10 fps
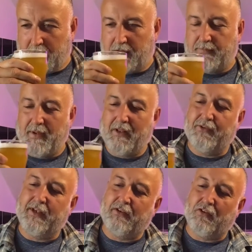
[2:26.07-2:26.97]

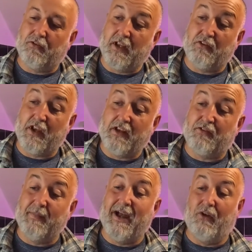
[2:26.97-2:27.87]
Smells, it
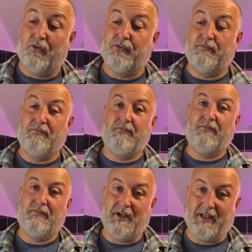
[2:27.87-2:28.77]
smells
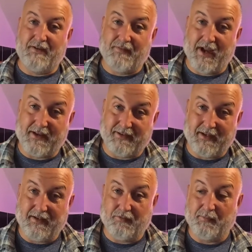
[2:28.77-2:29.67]
really
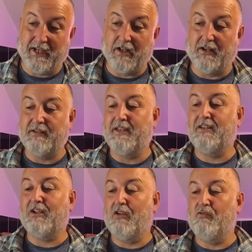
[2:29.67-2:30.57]
inviting, if I'm being honest.
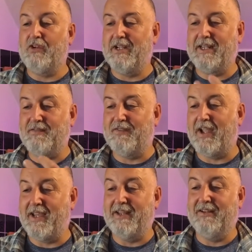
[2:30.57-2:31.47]
It's got a really
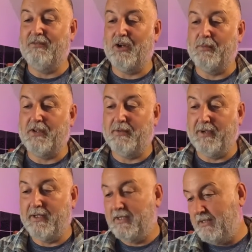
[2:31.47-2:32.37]
inviting aroma to
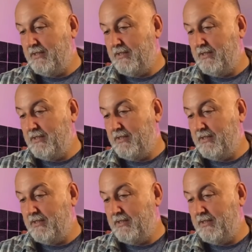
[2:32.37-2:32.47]
it.